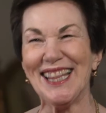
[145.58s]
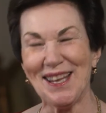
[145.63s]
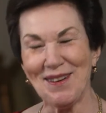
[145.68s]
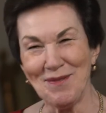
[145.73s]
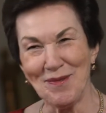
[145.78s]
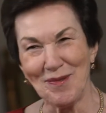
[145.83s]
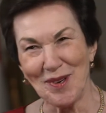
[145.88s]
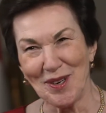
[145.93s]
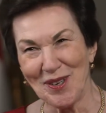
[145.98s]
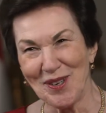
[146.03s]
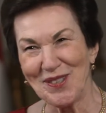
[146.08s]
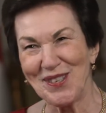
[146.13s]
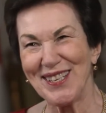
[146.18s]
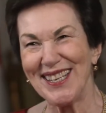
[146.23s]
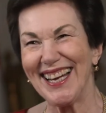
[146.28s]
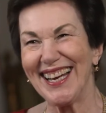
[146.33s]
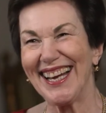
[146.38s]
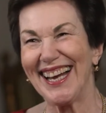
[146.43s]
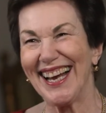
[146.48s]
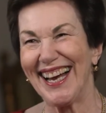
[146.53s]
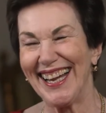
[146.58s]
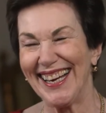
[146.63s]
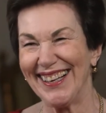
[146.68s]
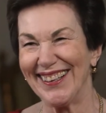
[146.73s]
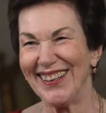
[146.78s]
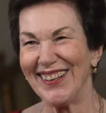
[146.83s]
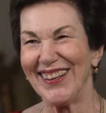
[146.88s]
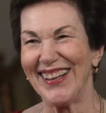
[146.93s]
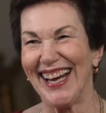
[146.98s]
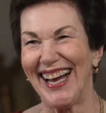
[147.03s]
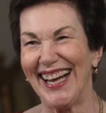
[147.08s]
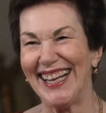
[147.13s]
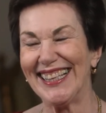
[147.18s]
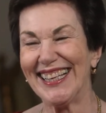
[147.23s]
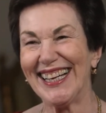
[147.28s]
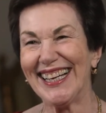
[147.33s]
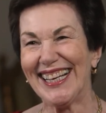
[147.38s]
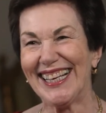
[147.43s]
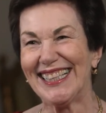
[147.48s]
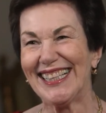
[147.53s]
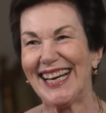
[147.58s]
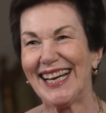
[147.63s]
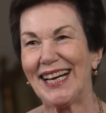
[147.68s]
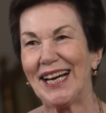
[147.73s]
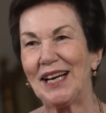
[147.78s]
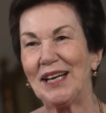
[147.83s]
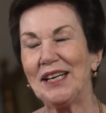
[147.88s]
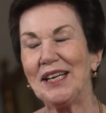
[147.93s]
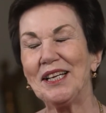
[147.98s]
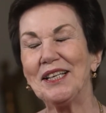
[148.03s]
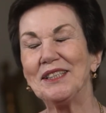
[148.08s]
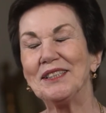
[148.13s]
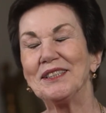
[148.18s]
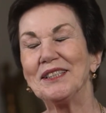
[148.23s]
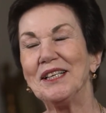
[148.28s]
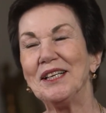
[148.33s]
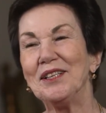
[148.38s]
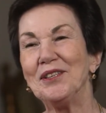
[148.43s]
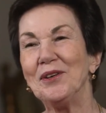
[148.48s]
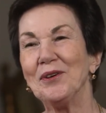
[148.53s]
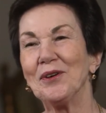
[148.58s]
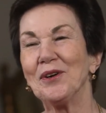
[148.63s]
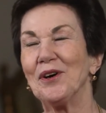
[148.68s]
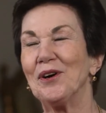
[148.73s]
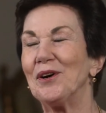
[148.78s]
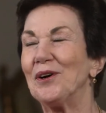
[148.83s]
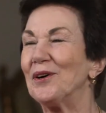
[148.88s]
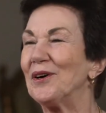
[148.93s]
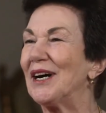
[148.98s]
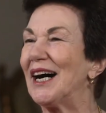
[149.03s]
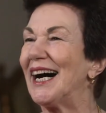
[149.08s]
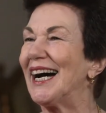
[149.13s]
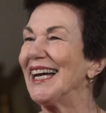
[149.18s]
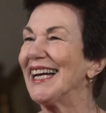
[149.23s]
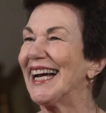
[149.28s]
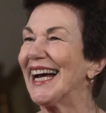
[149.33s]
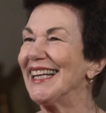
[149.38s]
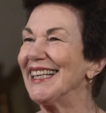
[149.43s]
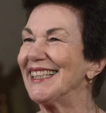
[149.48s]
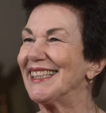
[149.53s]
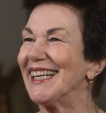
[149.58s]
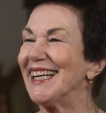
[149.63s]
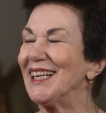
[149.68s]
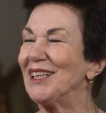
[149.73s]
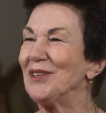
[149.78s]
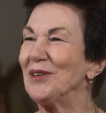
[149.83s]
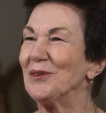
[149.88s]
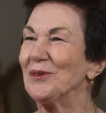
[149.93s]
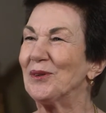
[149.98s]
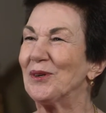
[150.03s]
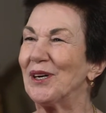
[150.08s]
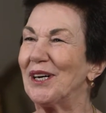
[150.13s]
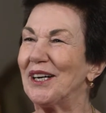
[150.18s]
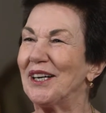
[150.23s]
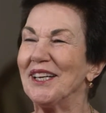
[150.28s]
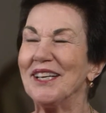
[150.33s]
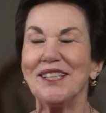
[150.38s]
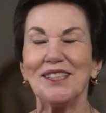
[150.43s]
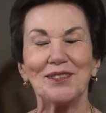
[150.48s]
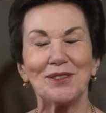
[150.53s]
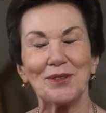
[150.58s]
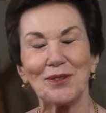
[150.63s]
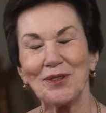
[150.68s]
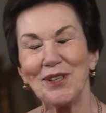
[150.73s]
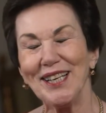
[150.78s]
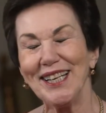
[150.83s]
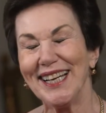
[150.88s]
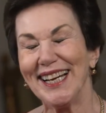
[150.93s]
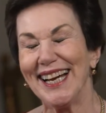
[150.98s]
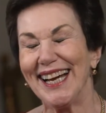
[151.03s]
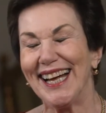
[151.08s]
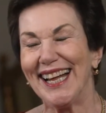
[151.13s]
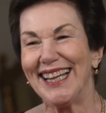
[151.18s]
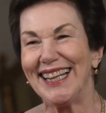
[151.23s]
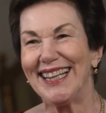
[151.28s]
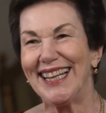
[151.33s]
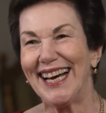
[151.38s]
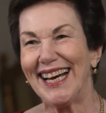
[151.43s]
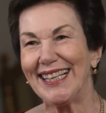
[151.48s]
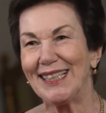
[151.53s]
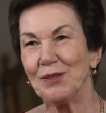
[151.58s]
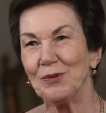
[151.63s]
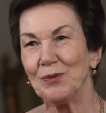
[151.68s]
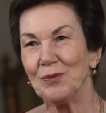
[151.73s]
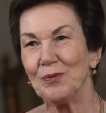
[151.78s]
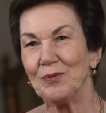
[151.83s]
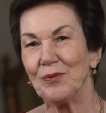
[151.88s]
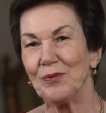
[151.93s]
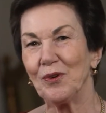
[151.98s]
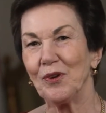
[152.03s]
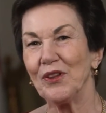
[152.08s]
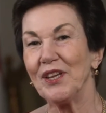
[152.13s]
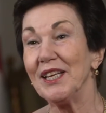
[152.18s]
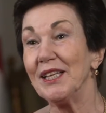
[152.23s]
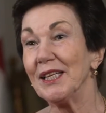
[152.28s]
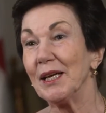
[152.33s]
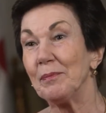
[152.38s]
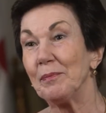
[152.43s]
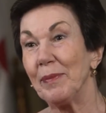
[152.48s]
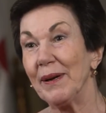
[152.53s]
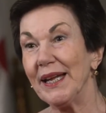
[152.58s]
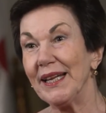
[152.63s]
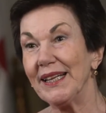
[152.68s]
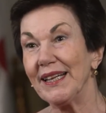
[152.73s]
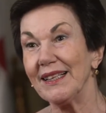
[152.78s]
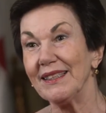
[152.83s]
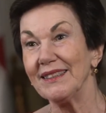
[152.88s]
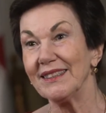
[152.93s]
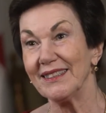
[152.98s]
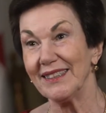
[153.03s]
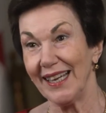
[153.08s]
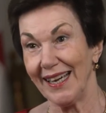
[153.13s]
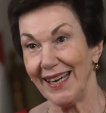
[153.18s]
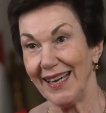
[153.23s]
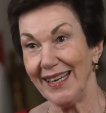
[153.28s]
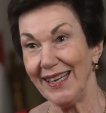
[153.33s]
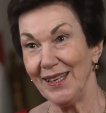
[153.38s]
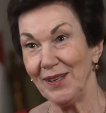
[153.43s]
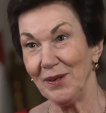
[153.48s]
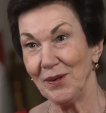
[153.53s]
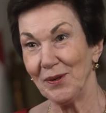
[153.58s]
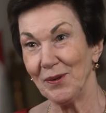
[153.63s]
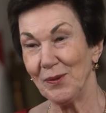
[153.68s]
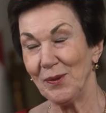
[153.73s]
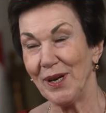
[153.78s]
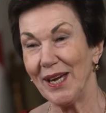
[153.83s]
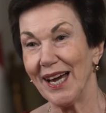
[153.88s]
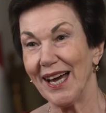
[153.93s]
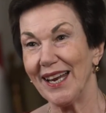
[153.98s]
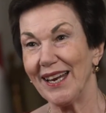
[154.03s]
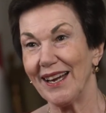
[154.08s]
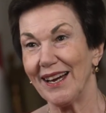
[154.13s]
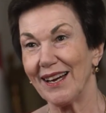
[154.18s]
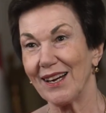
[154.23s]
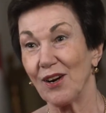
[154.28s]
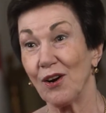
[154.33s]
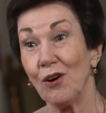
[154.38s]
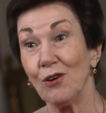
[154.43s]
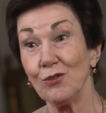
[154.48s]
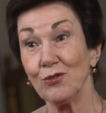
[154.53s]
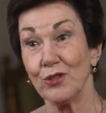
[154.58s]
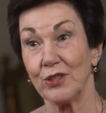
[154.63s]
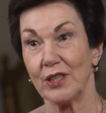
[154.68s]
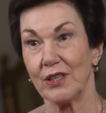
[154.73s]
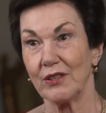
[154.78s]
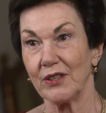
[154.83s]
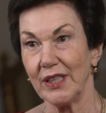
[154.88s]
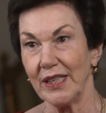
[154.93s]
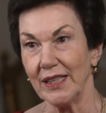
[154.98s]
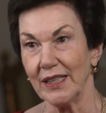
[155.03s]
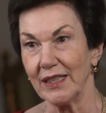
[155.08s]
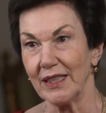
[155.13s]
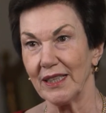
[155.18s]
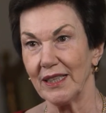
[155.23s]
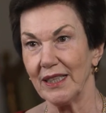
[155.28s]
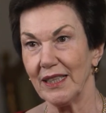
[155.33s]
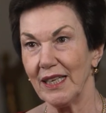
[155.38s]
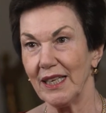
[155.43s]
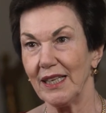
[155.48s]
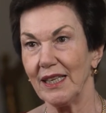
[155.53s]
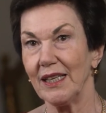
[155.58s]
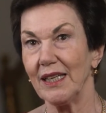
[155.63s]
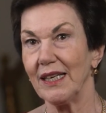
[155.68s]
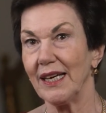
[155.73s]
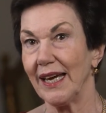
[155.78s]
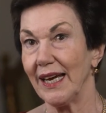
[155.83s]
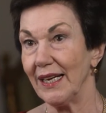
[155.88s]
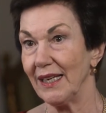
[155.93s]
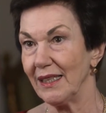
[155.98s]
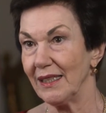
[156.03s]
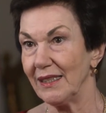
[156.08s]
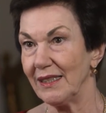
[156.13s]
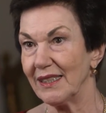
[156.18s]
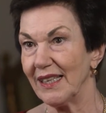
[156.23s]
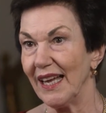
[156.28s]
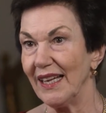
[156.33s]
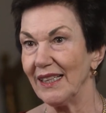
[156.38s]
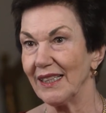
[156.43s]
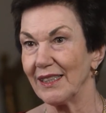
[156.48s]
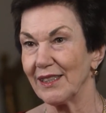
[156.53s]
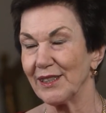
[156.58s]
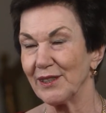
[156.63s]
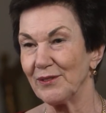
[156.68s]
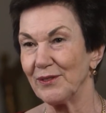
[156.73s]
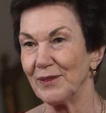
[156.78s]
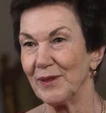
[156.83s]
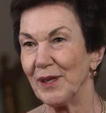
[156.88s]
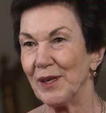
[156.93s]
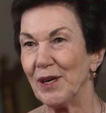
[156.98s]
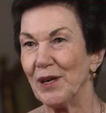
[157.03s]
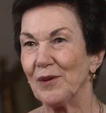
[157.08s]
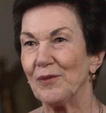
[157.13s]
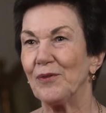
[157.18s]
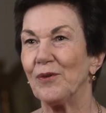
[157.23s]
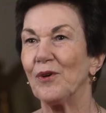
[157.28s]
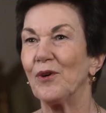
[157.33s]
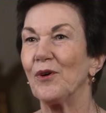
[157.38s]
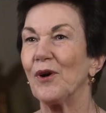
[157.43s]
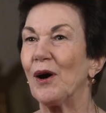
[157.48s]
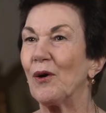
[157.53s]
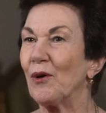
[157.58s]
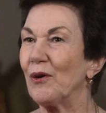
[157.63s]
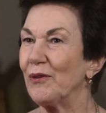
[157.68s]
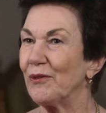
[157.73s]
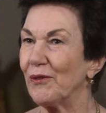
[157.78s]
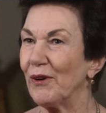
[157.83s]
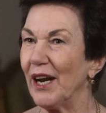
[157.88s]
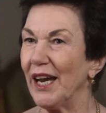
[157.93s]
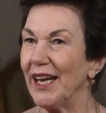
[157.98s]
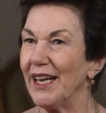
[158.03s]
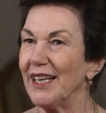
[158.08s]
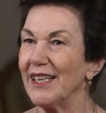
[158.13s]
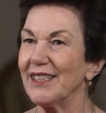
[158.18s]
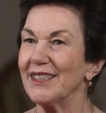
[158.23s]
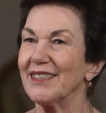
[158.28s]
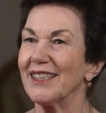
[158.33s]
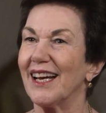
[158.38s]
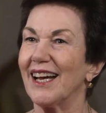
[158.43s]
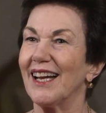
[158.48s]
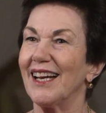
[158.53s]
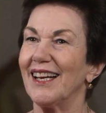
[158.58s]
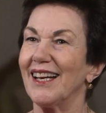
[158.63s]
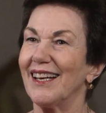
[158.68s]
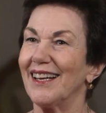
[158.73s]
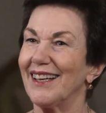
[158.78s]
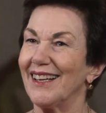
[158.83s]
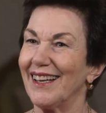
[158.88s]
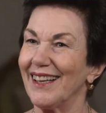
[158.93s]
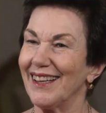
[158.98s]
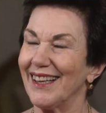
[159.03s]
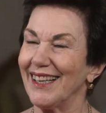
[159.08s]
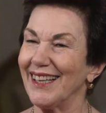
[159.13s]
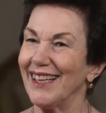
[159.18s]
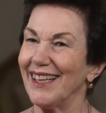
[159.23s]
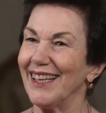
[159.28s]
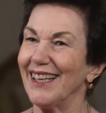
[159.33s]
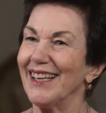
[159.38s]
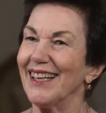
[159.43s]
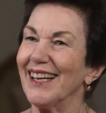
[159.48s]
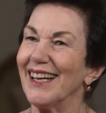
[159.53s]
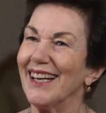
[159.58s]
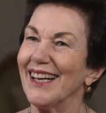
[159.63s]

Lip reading: The music and all that. I can tell you a history that for the Independence Day, we had a concert here in the Kennedy Center for our friends and the